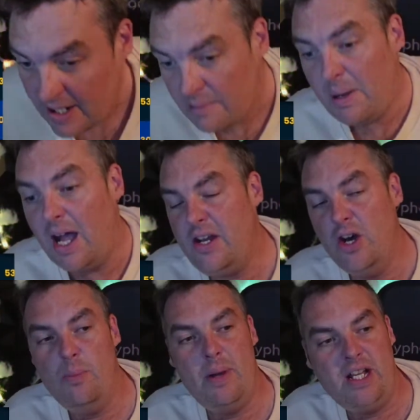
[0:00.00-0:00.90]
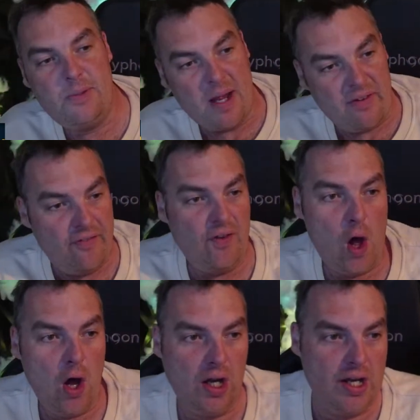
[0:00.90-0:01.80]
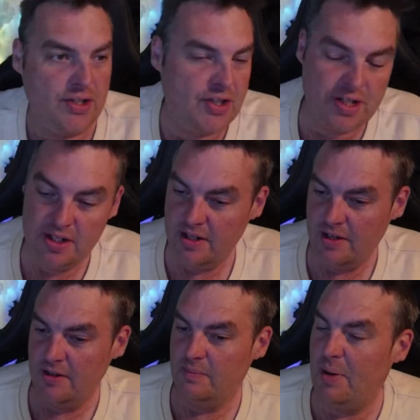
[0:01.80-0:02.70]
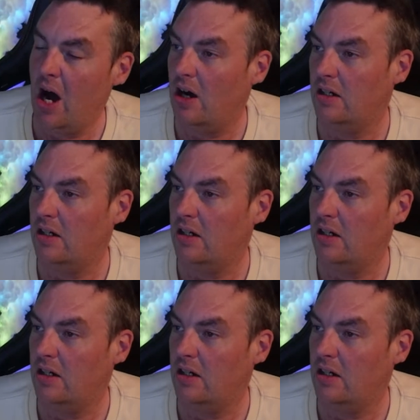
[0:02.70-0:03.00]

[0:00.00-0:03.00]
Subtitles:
by no means been flawless, but